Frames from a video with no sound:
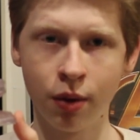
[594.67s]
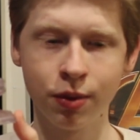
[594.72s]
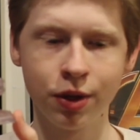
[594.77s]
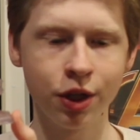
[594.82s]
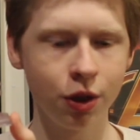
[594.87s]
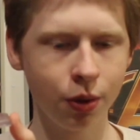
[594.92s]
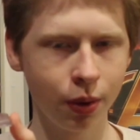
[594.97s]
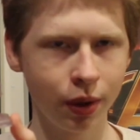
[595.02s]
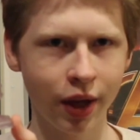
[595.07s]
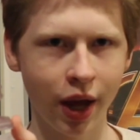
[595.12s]
to
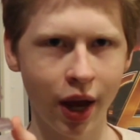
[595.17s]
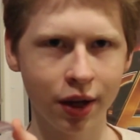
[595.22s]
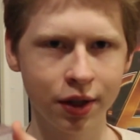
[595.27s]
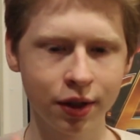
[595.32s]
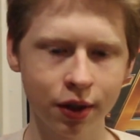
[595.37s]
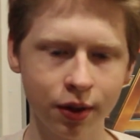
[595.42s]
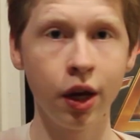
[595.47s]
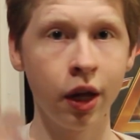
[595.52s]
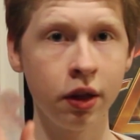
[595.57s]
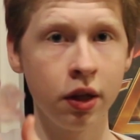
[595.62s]
doing
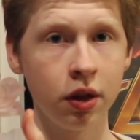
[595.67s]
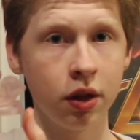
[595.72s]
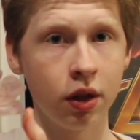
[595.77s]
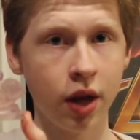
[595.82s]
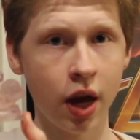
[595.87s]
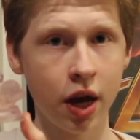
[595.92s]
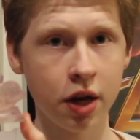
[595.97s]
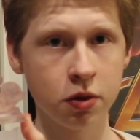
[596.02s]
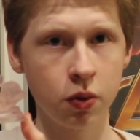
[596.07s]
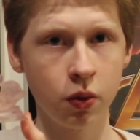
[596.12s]
that. And then the
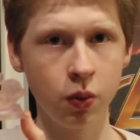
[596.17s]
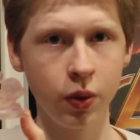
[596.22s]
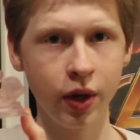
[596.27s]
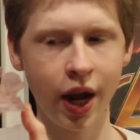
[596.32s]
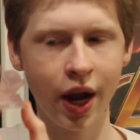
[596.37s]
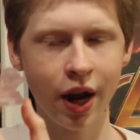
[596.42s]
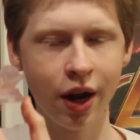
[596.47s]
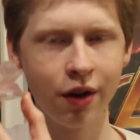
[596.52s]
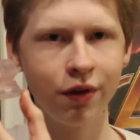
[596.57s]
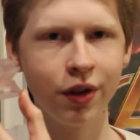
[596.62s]
last one we
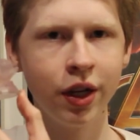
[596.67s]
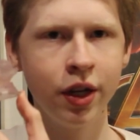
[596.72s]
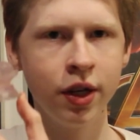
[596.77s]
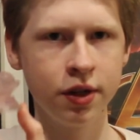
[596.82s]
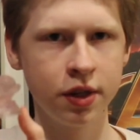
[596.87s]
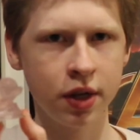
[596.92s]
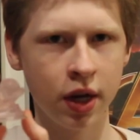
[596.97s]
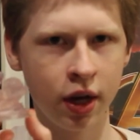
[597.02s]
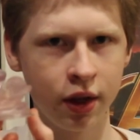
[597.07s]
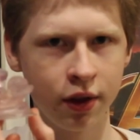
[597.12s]
have
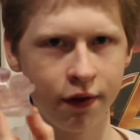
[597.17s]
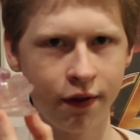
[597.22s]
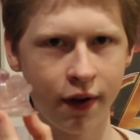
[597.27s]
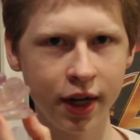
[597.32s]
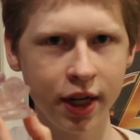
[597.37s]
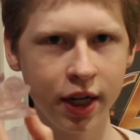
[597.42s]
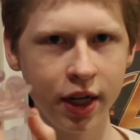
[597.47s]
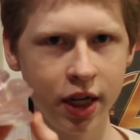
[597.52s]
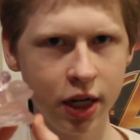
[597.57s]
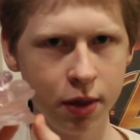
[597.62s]
is
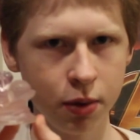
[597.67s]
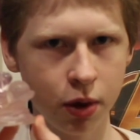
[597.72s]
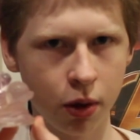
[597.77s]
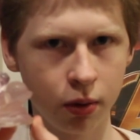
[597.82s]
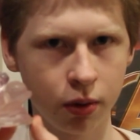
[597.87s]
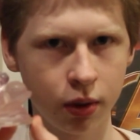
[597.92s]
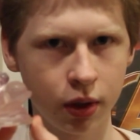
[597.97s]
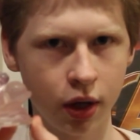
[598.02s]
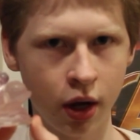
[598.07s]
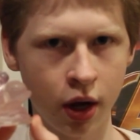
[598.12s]
Finding
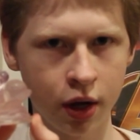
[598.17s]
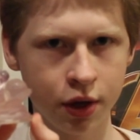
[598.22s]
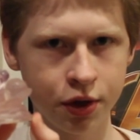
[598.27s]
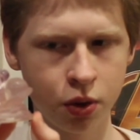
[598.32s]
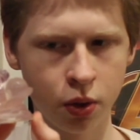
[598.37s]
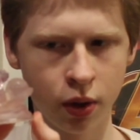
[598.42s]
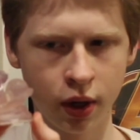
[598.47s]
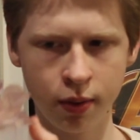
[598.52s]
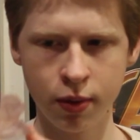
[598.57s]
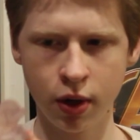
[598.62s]
Nemo
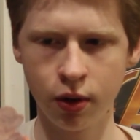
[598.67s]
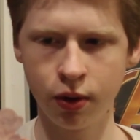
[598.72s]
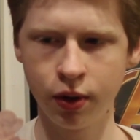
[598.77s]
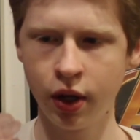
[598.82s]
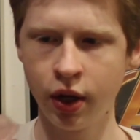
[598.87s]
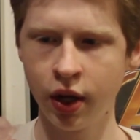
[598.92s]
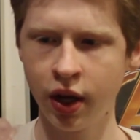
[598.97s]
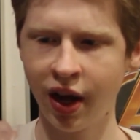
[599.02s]
story mode.